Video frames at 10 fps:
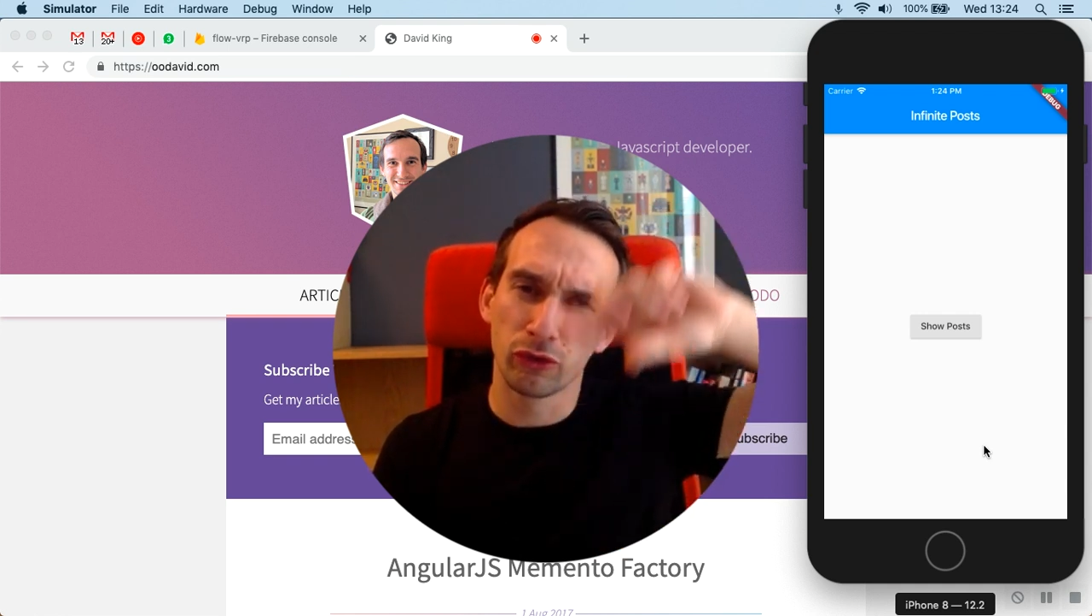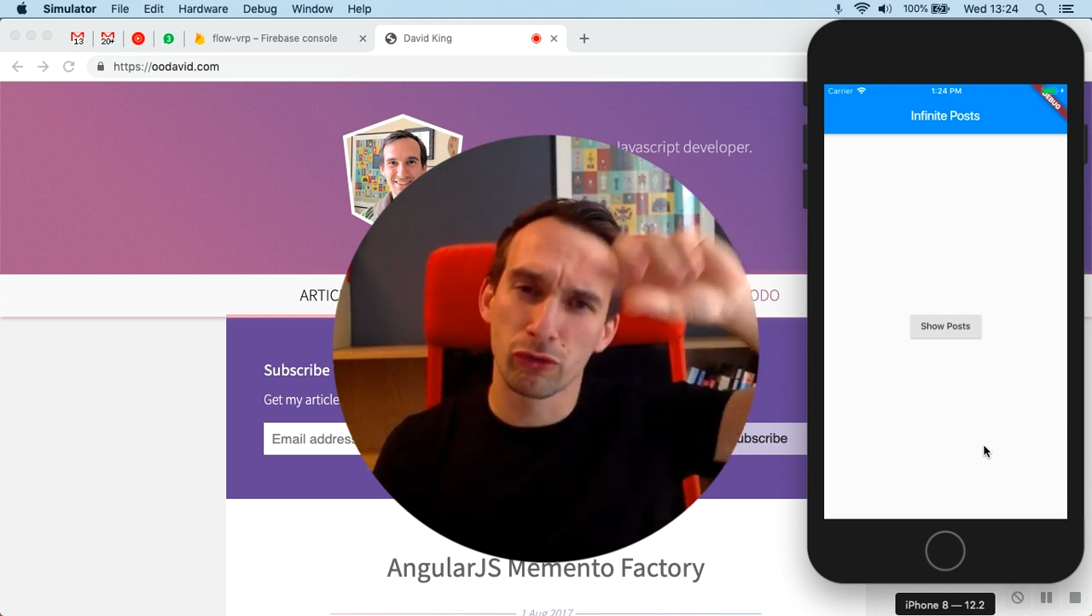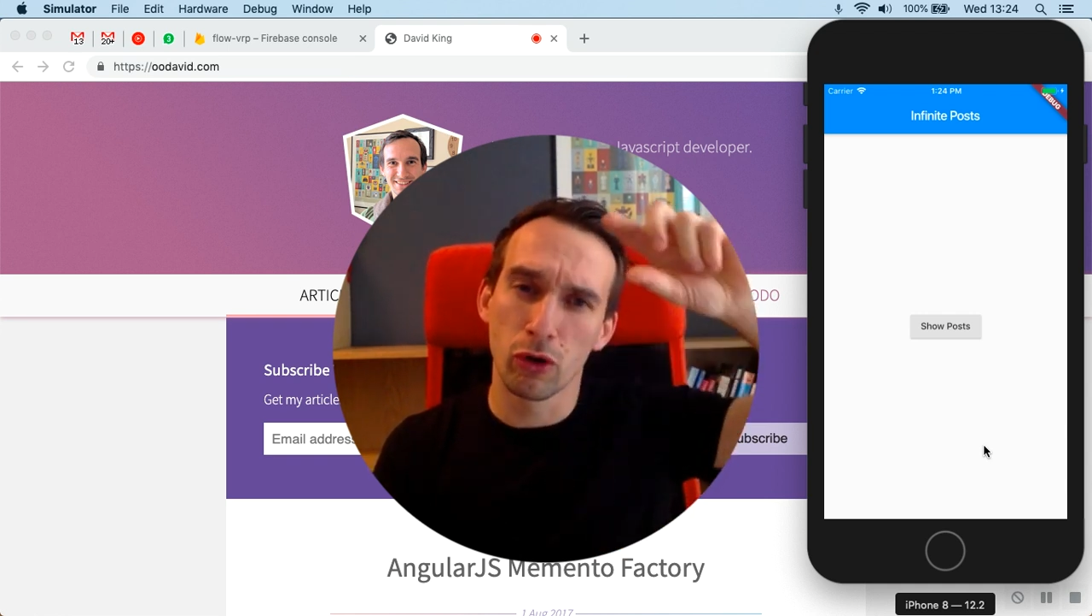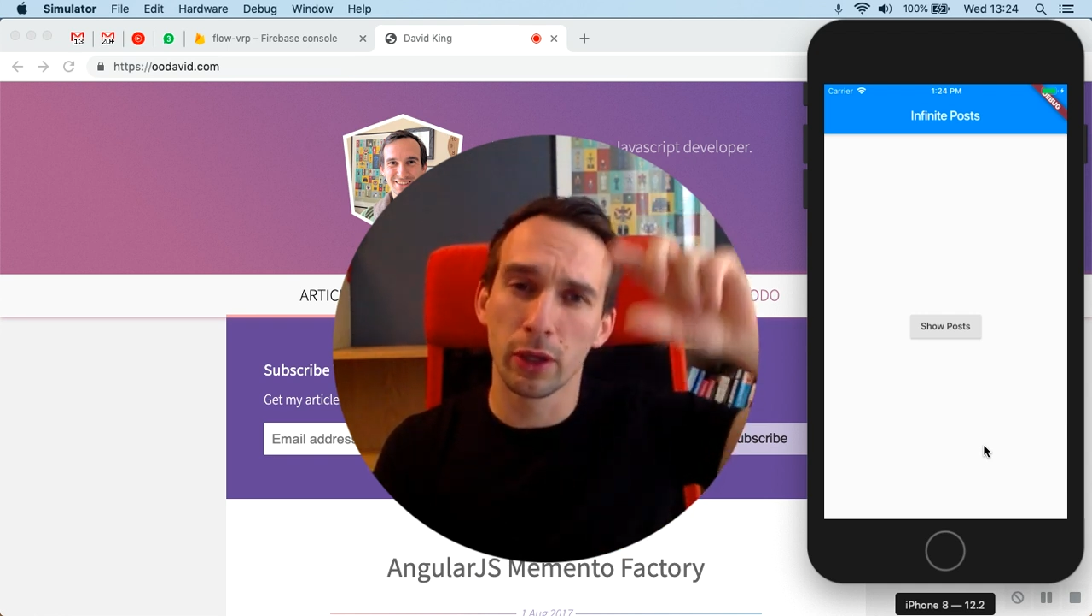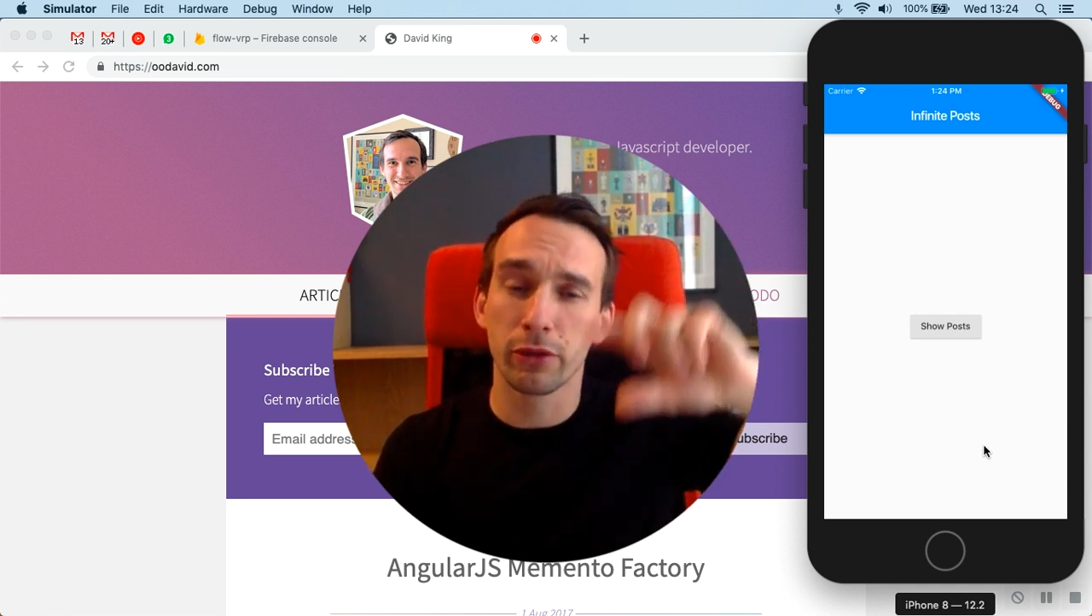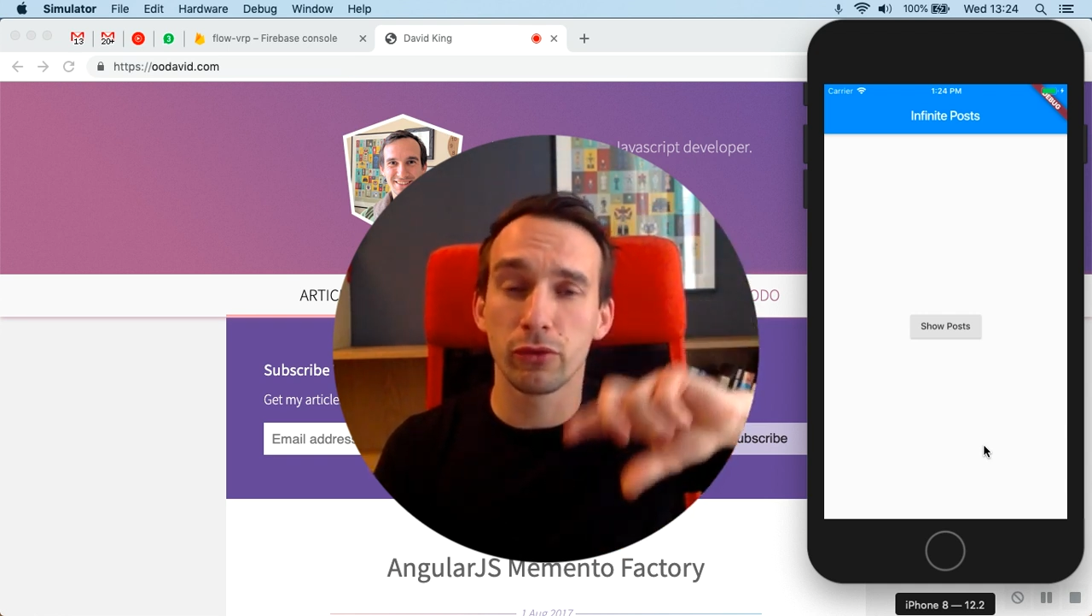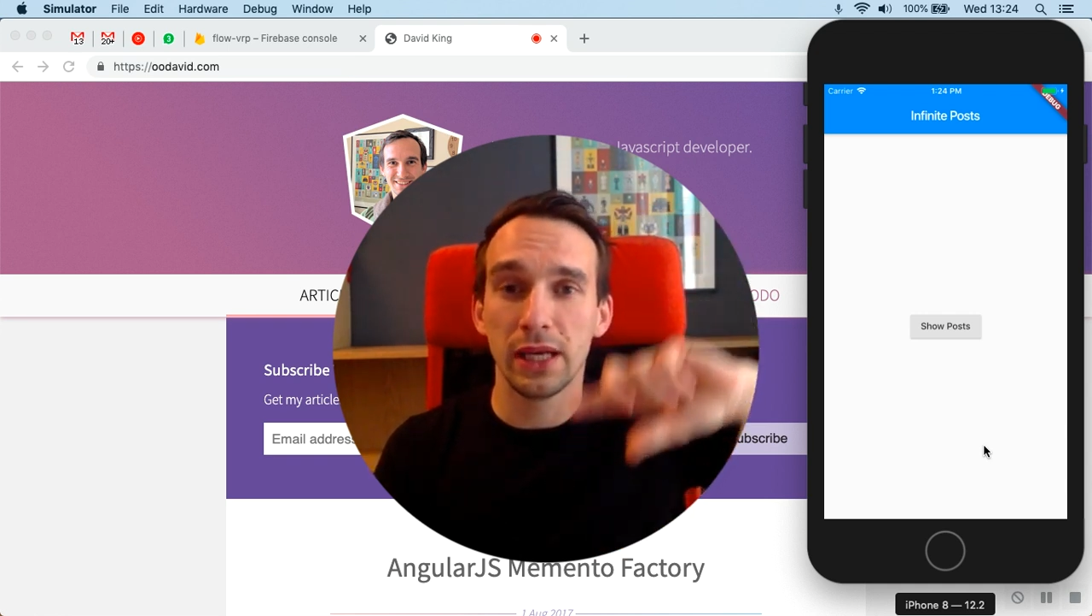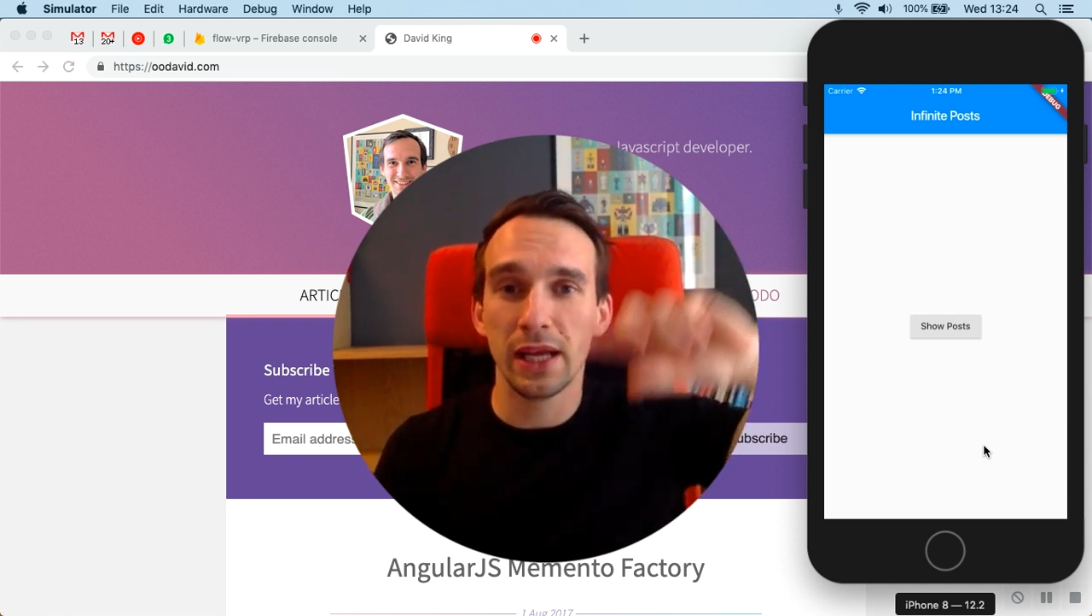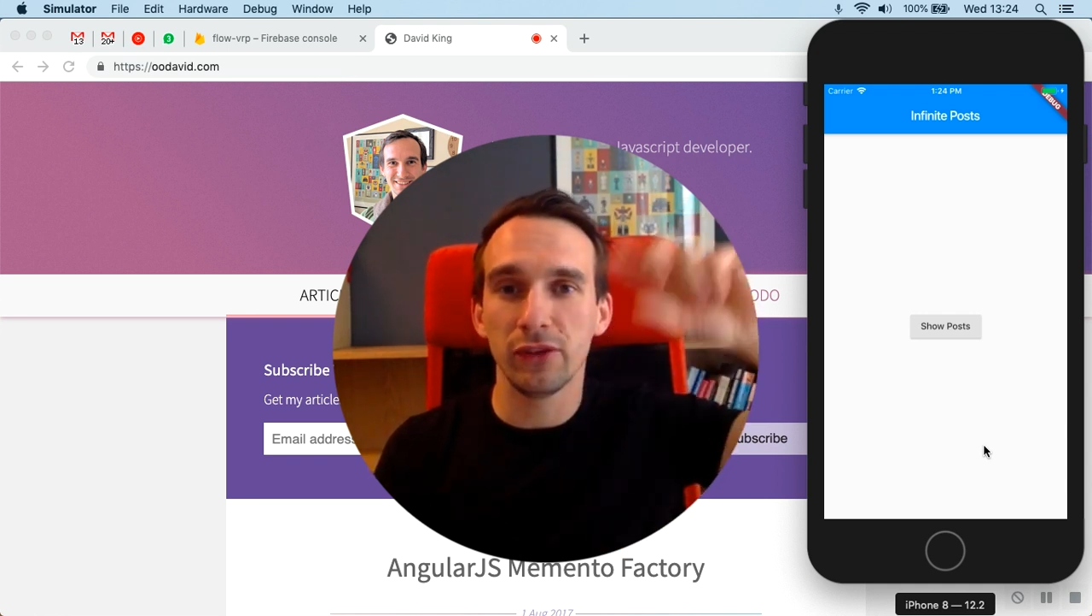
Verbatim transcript: we're scrolling through a